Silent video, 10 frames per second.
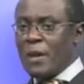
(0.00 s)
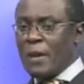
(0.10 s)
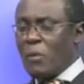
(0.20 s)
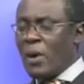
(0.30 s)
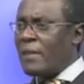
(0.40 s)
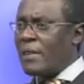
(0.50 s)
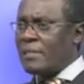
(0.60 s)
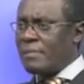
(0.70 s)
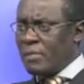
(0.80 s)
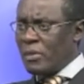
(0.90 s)

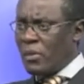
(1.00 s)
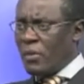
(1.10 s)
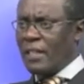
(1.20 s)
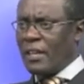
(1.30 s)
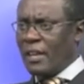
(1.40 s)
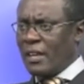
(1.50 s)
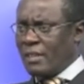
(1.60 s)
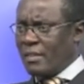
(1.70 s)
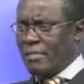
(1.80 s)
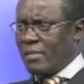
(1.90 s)
worried, or rather
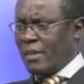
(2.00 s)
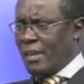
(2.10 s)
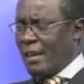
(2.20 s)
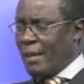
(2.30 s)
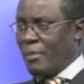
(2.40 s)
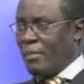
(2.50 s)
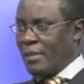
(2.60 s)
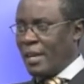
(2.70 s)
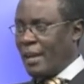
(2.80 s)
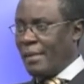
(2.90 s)
like, I
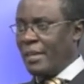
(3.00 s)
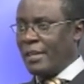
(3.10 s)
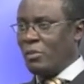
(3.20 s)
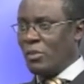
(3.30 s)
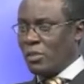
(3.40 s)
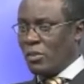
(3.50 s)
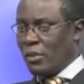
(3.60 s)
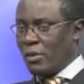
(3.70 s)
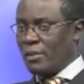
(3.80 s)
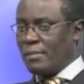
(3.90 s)
can't believe what is going
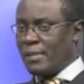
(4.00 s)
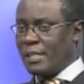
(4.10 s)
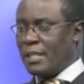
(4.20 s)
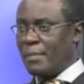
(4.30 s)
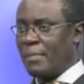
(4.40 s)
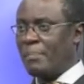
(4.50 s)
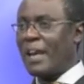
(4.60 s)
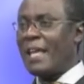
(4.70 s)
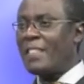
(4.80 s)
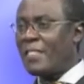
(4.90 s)
on. but
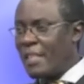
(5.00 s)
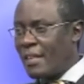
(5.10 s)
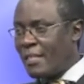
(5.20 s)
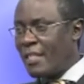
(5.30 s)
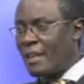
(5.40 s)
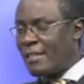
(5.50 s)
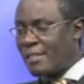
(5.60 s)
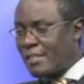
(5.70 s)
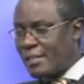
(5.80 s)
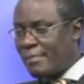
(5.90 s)
I think there is
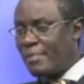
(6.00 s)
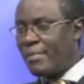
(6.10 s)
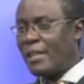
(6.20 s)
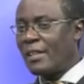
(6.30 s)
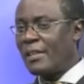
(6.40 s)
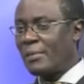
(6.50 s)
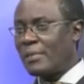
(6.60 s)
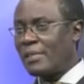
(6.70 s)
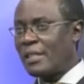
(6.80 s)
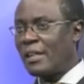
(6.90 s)
something that
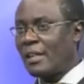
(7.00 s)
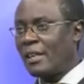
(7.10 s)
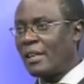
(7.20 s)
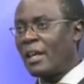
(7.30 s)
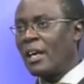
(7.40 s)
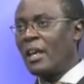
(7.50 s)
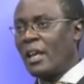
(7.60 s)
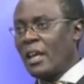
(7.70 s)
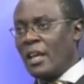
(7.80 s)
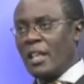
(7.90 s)
was sneaky
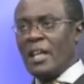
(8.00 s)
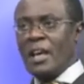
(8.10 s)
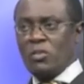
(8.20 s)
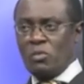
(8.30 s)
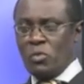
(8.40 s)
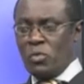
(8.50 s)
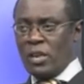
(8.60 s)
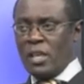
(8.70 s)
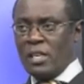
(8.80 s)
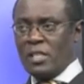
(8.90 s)
in the eyes of Uhuru
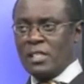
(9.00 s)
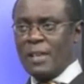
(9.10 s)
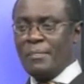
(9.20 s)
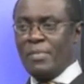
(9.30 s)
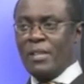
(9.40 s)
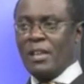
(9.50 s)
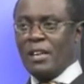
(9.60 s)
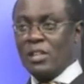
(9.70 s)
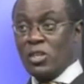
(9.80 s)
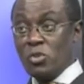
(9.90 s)
Kenyatta, something
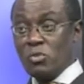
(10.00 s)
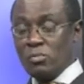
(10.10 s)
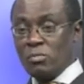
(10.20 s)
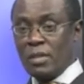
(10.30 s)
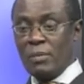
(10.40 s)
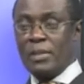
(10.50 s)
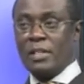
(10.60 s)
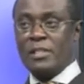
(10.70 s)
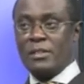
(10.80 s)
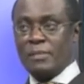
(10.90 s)
he knew that we
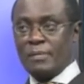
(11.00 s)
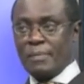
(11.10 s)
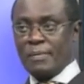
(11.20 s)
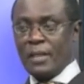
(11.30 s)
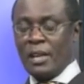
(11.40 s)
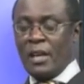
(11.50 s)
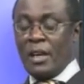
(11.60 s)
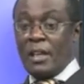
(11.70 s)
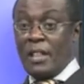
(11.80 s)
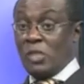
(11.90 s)
didn't know.
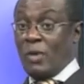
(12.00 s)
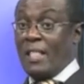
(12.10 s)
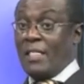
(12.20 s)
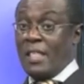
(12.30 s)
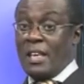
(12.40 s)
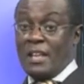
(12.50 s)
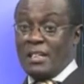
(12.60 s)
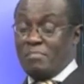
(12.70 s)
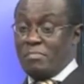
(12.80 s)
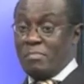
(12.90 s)
That's why I think
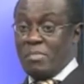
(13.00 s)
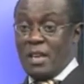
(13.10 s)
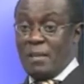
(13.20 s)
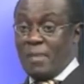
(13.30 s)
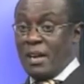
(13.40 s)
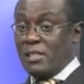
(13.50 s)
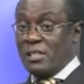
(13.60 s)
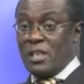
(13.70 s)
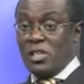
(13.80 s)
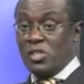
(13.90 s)

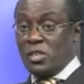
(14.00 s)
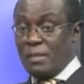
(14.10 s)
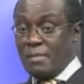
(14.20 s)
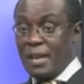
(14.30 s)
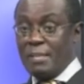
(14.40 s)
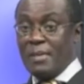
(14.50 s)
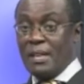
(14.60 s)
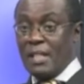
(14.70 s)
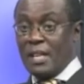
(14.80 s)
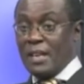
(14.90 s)
backstage,
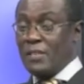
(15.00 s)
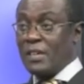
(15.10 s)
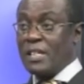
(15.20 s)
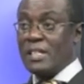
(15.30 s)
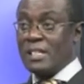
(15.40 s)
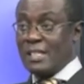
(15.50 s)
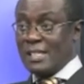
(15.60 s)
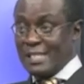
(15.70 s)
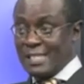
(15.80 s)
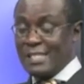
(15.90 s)
maybe they agreed that the
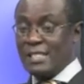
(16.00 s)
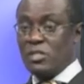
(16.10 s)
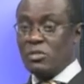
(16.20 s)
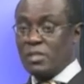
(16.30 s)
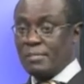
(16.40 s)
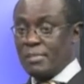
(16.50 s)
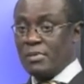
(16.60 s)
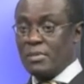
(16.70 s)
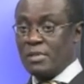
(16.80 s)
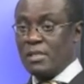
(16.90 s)
guy to
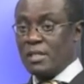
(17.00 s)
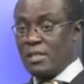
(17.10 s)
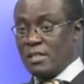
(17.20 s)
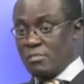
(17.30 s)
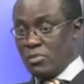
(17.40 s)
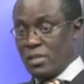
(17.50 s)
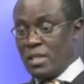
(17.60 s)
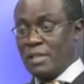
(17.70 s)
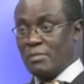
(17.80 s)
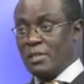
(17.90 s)
support is
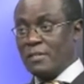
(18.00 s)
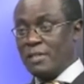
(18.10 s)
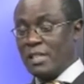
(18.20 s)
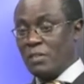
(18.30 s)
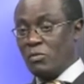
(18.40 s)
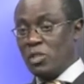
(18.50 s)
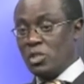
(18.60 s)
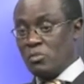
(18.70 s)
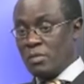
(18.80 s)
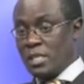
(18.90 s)
Musalia Mudavadi. If we
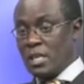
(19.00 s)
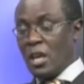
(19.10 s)
do it,